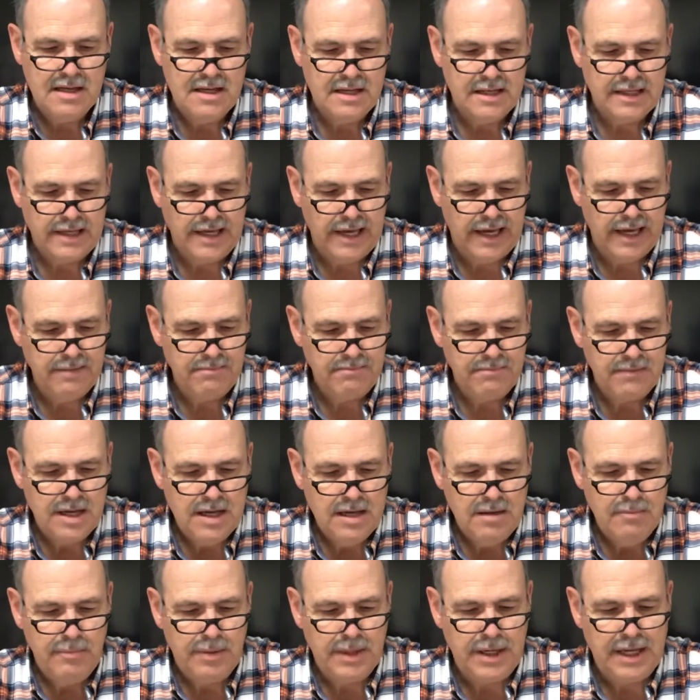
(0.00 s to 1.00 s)
Okay,
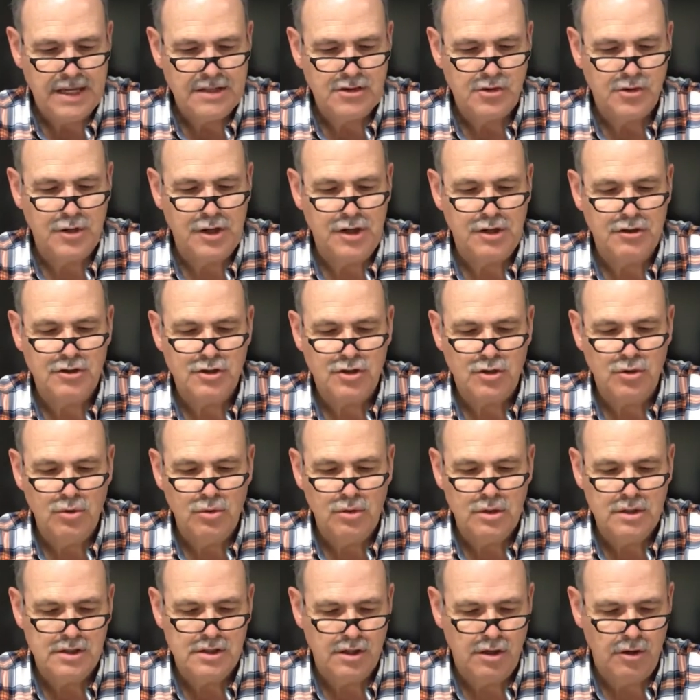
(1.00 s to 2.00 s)
pedestrian or
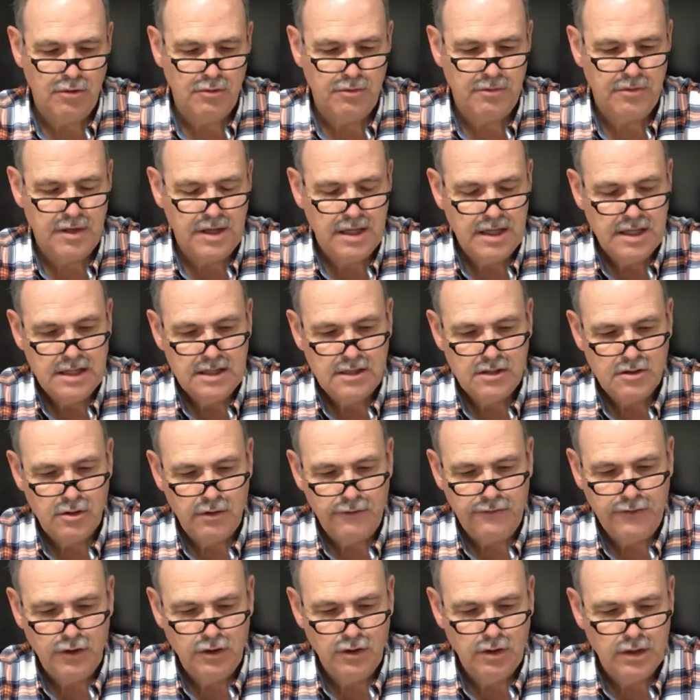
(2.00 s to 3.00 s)
school zone. So
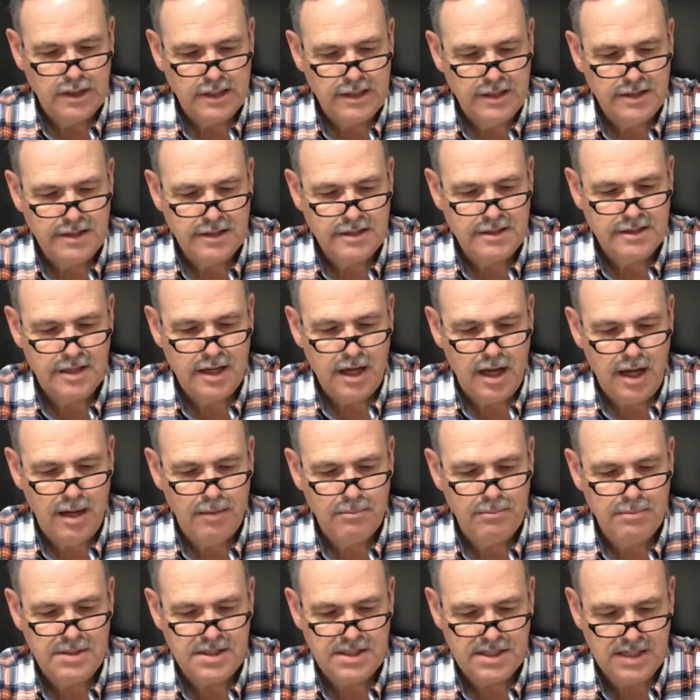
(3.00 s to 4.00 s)
if you look at the
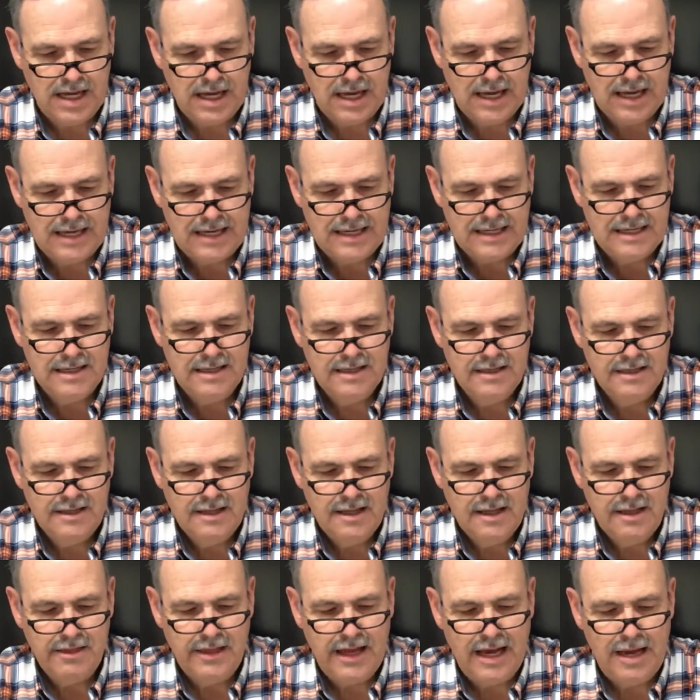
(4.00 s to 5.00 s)
top sign,
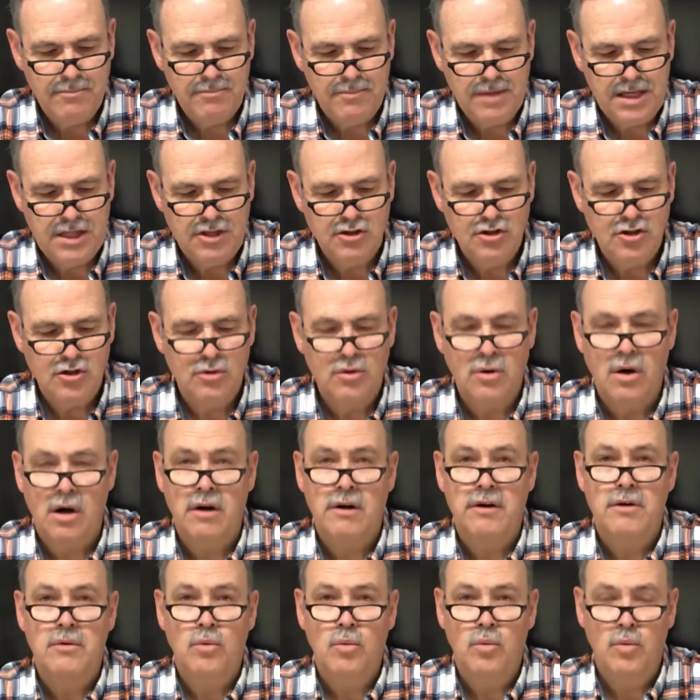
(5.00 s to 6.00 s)
that means you
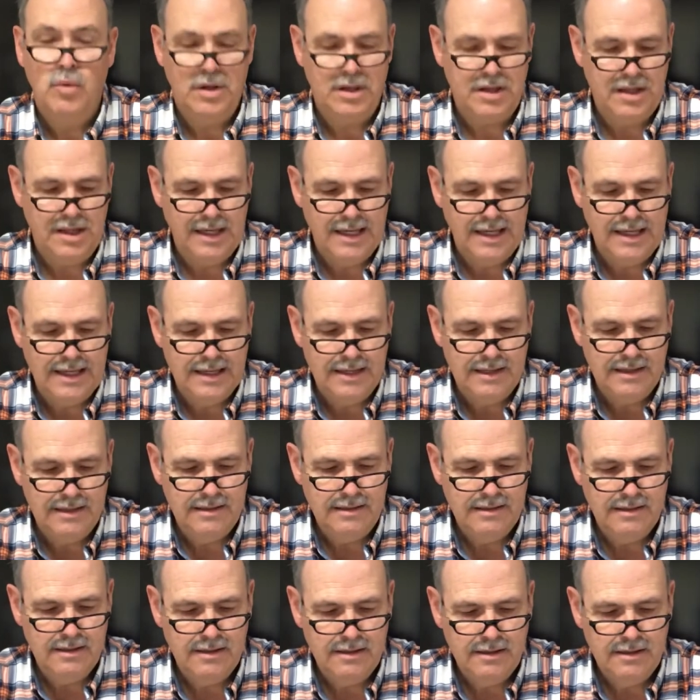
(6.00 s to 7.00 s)
are within
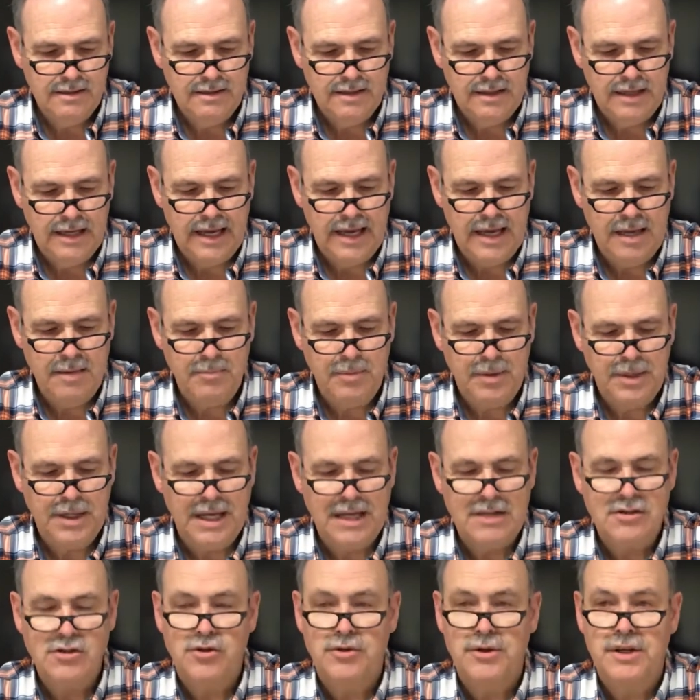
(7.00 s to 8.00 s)
a
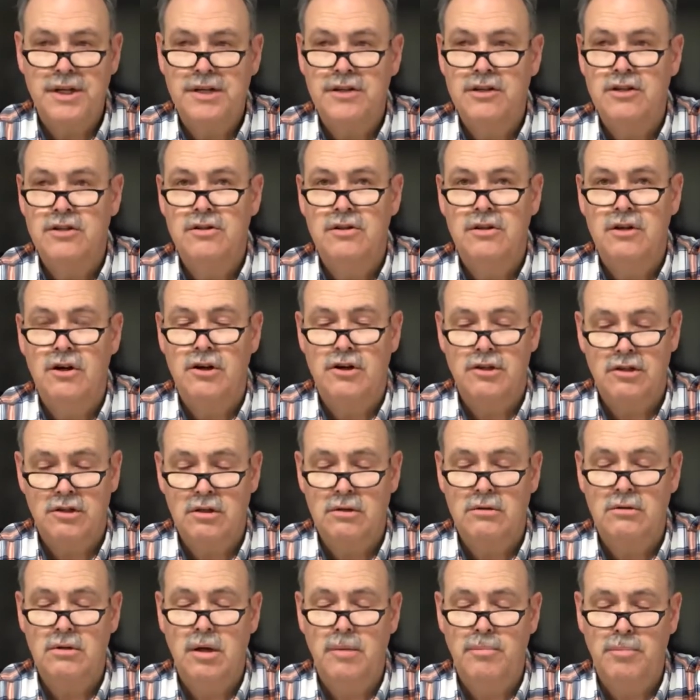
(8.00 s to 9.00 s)
pedestrian or
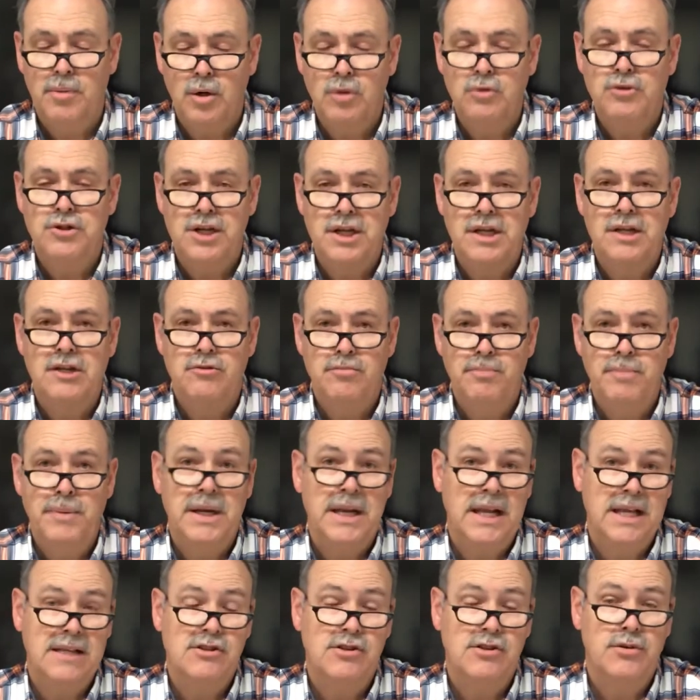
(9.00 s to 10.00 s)
approaching a
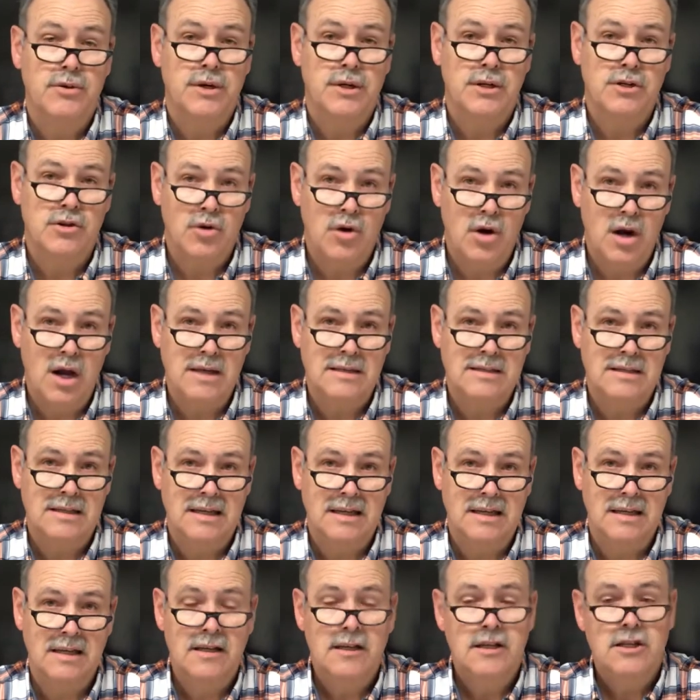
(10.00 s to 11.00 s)
pedestrian crossing.
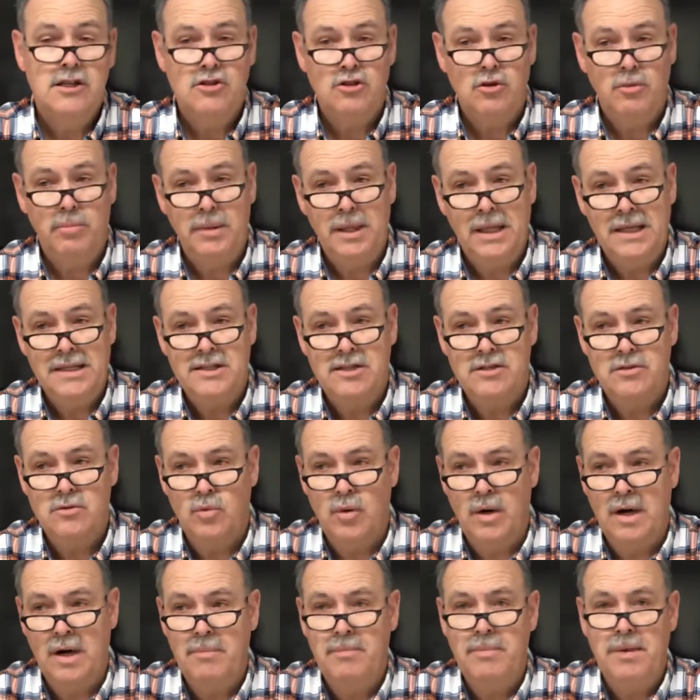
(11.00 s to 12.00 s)
So places
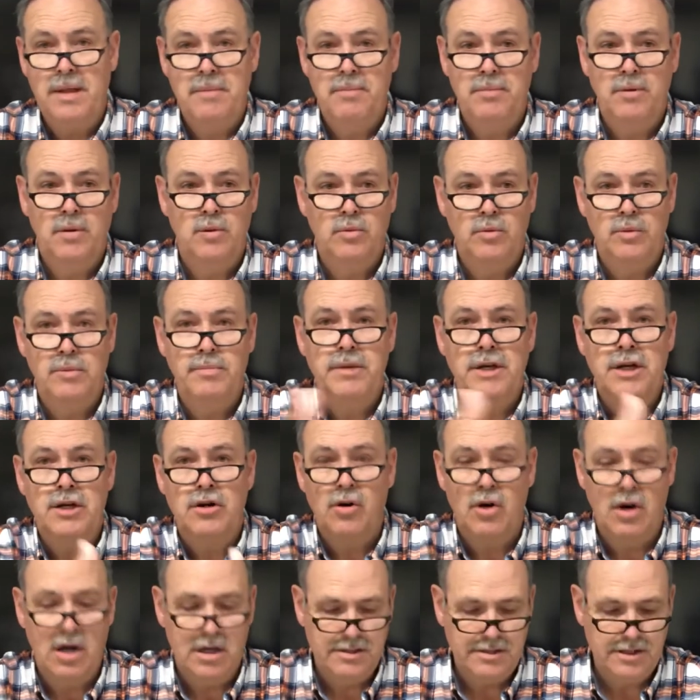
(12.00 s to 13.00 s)
where people would be
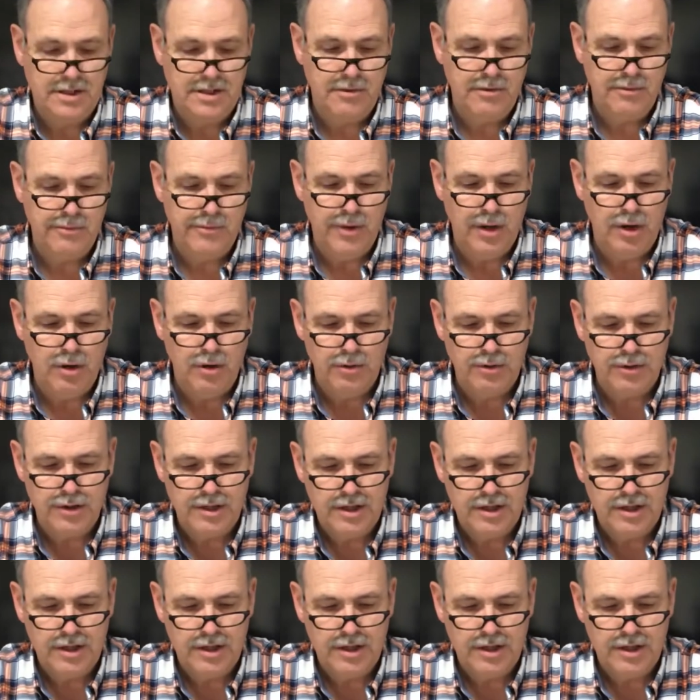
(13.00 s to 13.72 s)
crossing the road.